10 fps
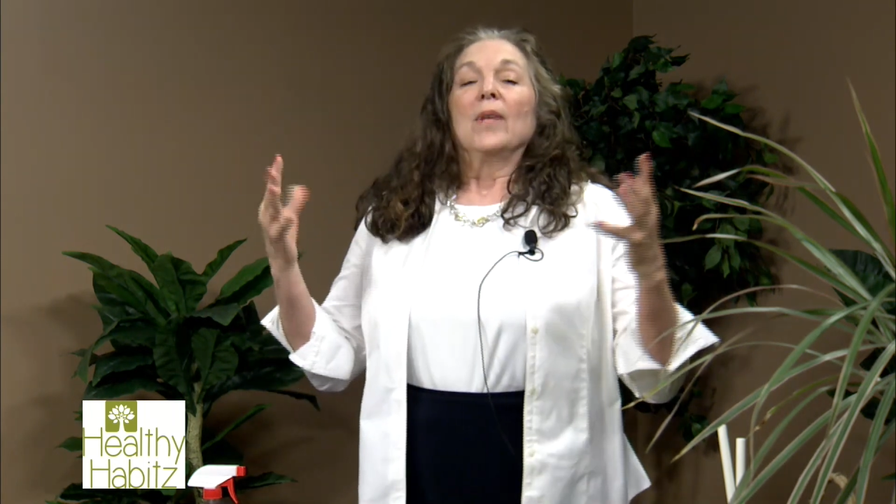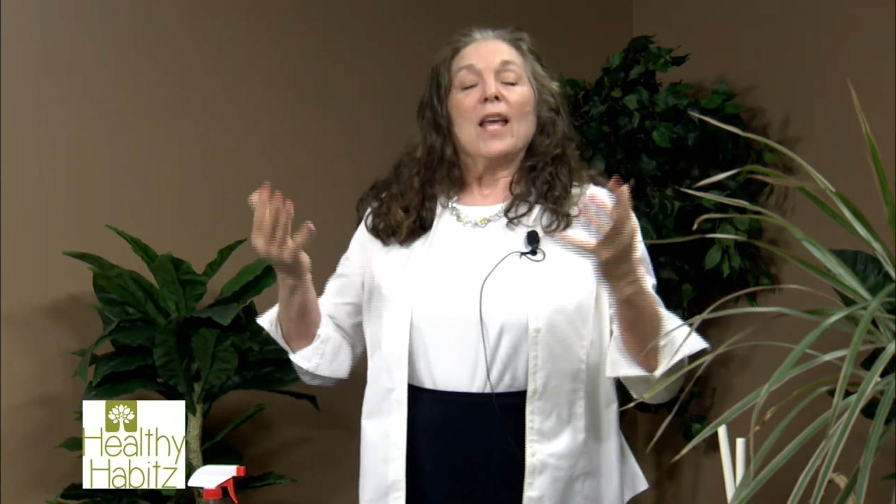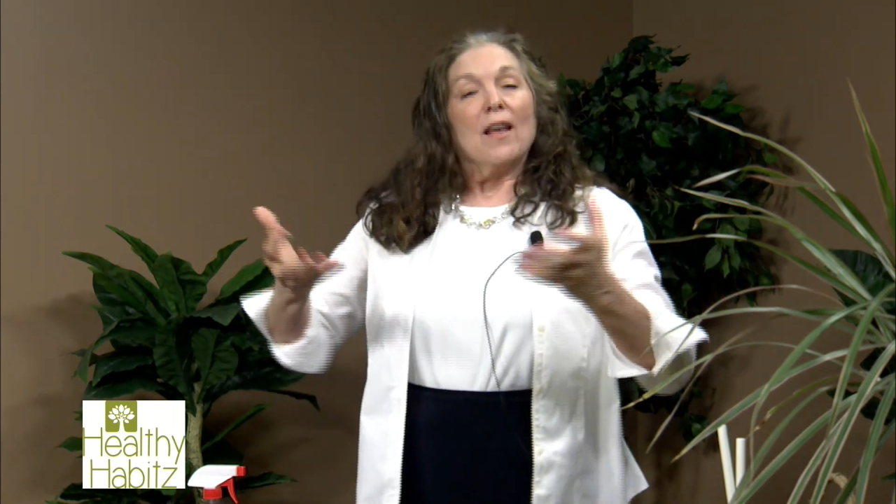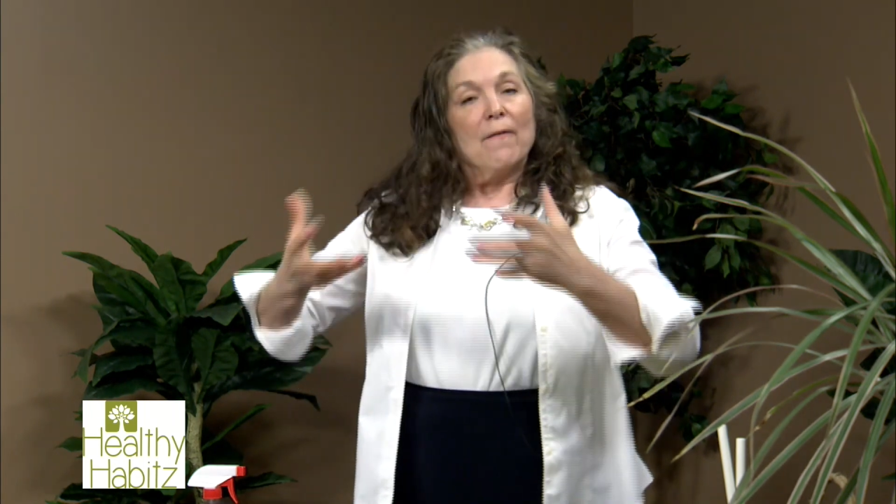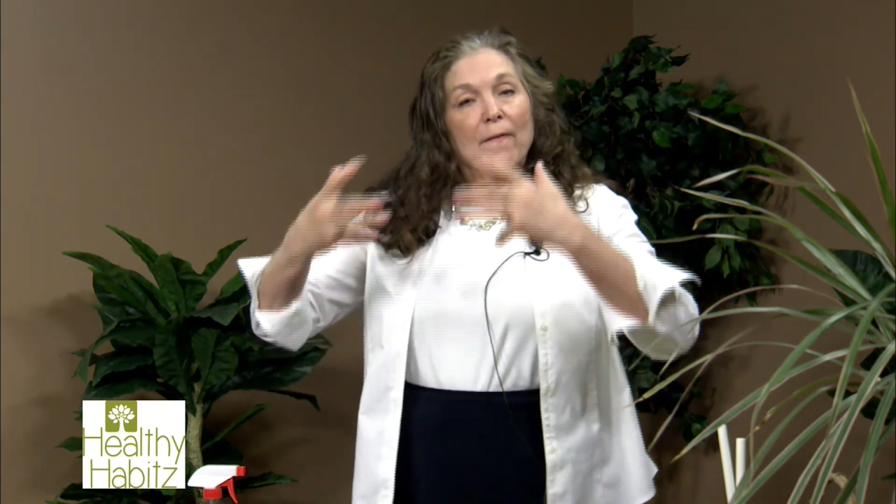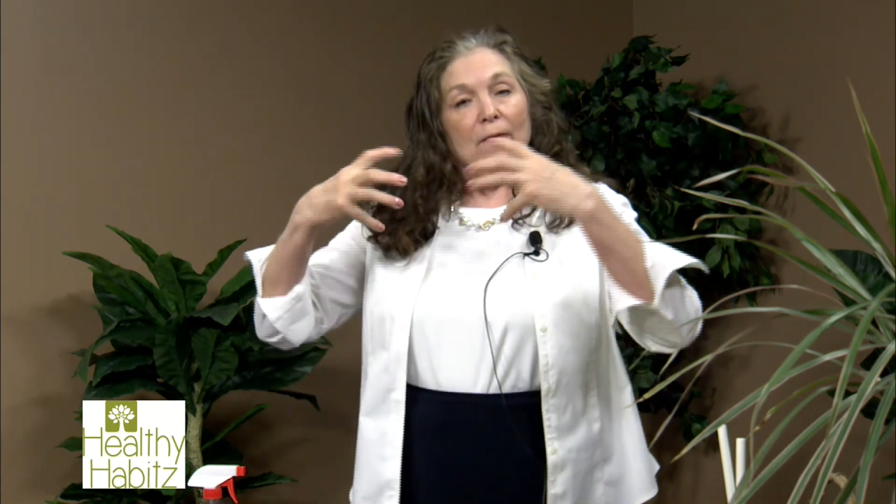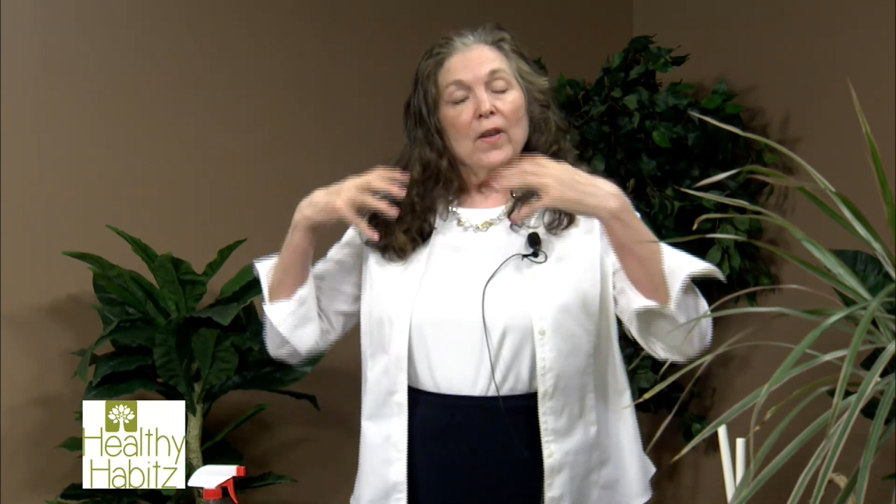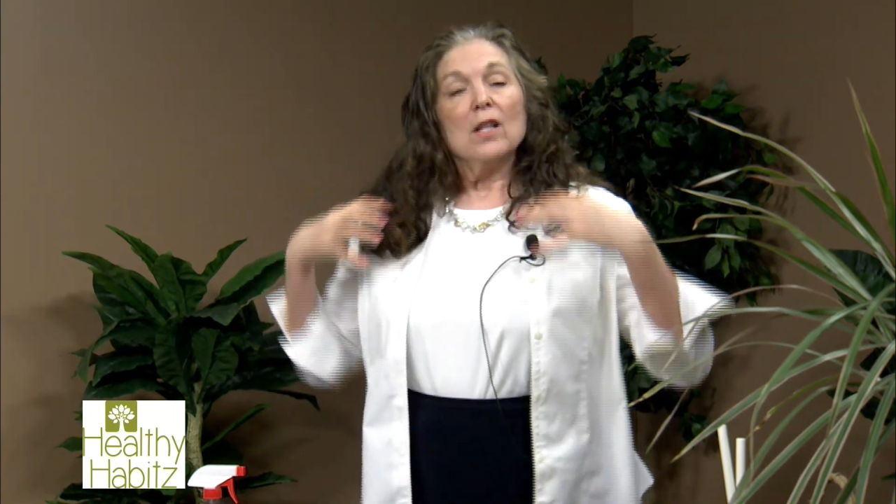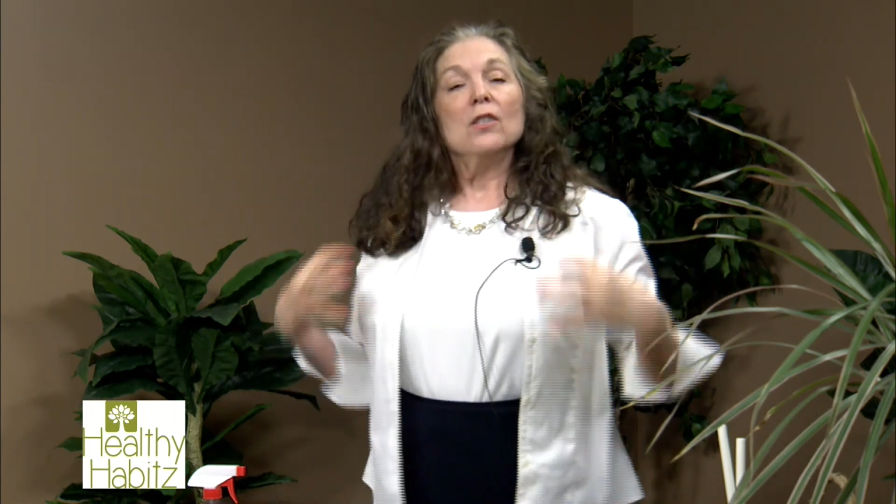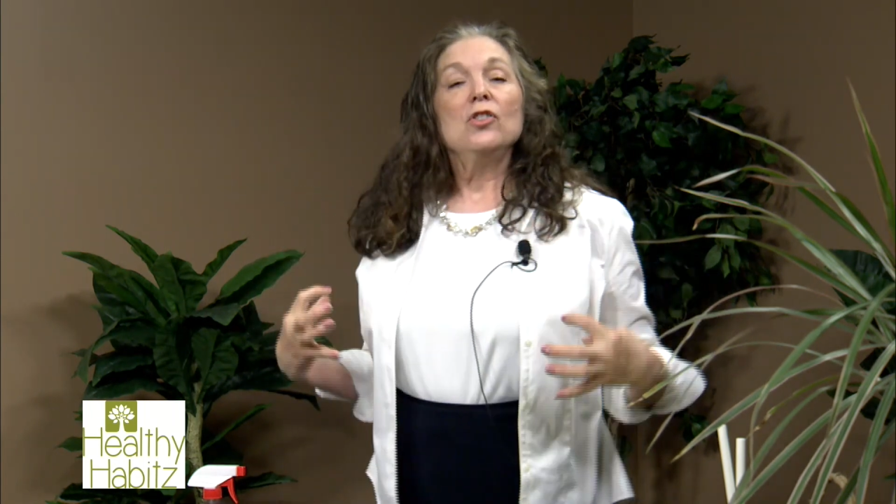and
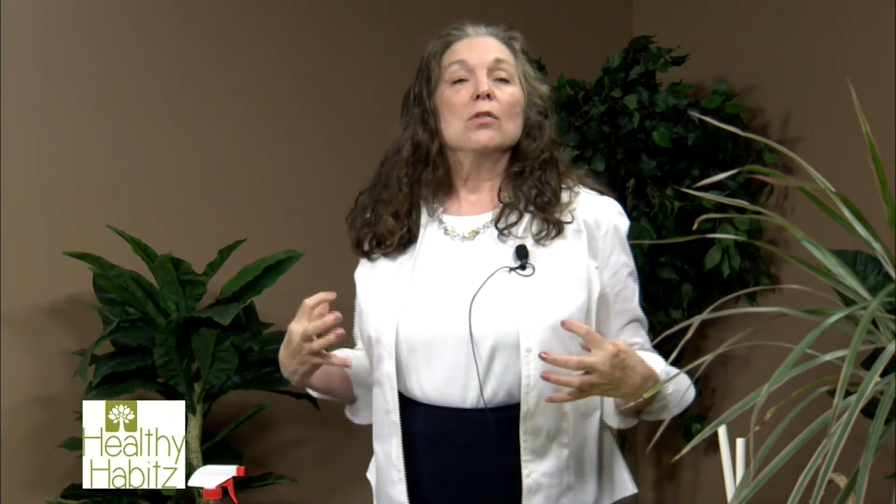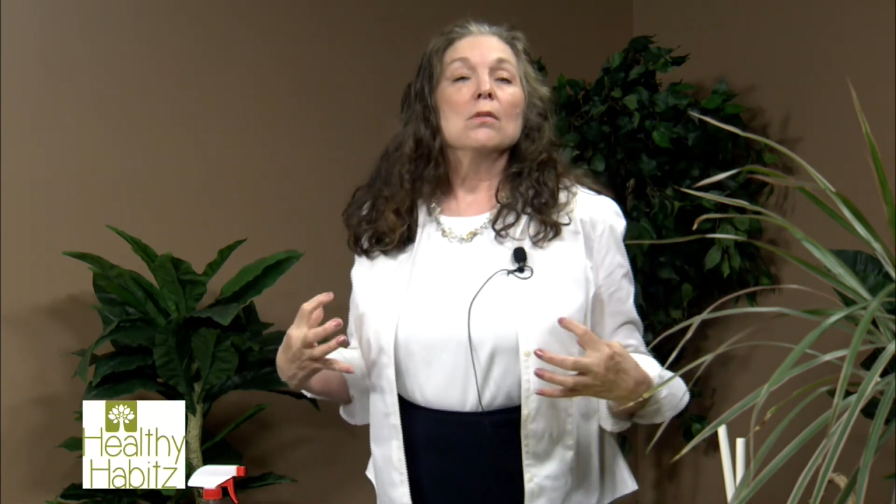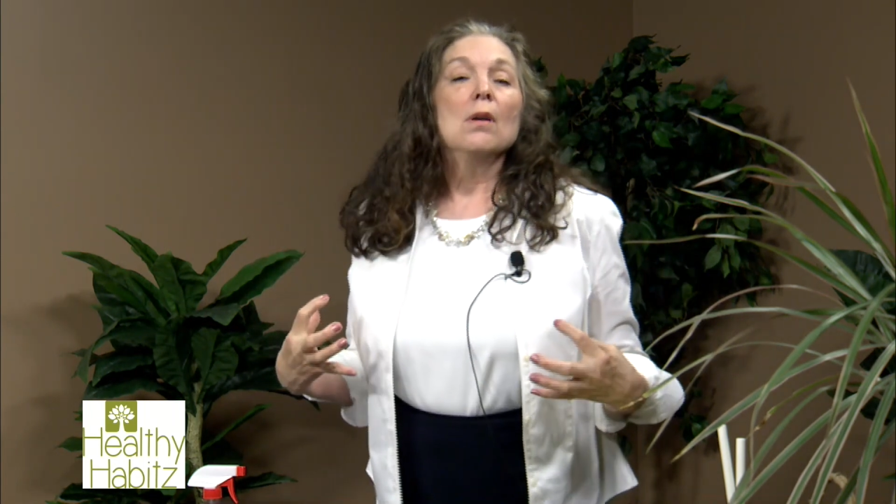filled your